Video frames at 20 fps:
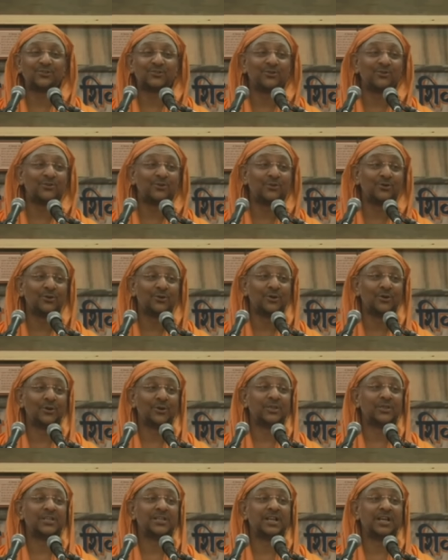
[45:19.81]
though
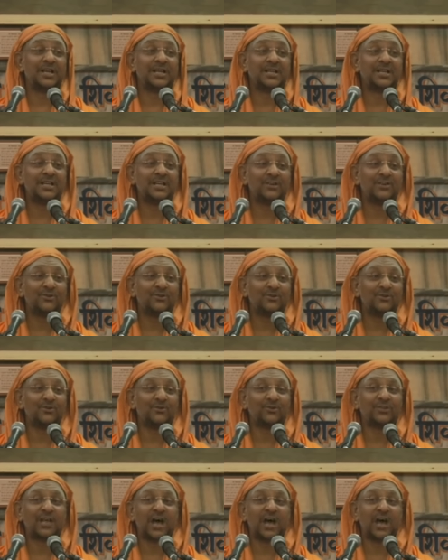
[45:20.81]
the ego,